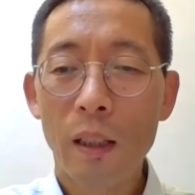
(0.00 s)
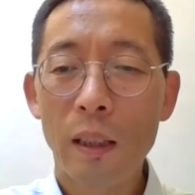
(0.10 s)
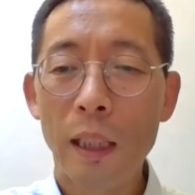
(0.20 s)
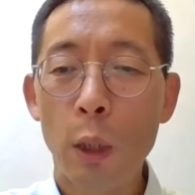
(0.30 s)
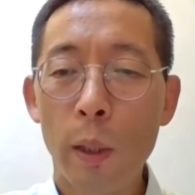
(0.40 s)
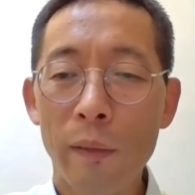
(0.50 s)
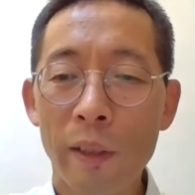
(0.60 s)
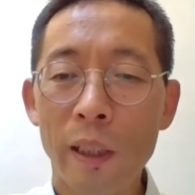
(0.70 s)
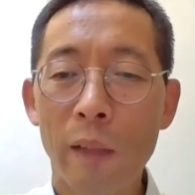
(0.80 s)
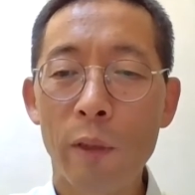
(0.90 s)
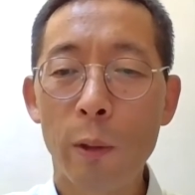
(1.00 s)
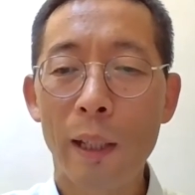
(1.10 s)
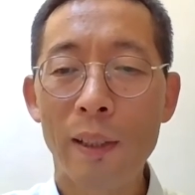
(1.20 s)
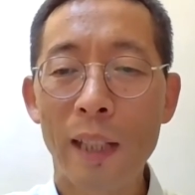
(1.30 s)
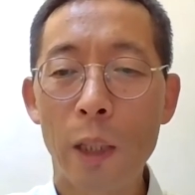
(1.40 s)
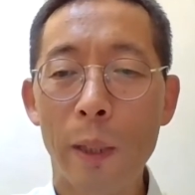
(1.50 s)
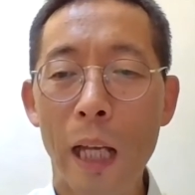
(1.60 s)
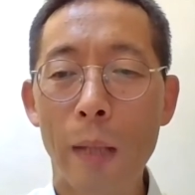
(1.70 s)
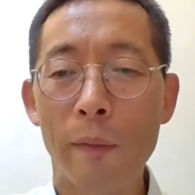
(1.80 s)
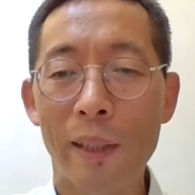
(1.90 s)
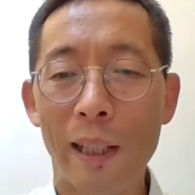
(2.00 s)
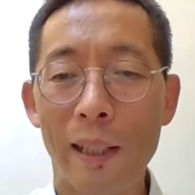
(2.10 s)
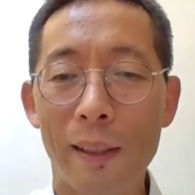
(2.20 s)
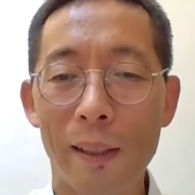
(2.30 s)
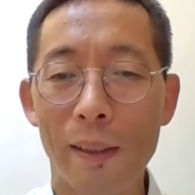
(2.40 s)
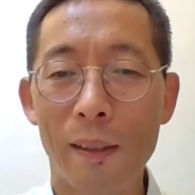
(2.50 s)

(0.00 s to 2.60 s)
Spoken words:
the equivalent of US National Academy of Sciences.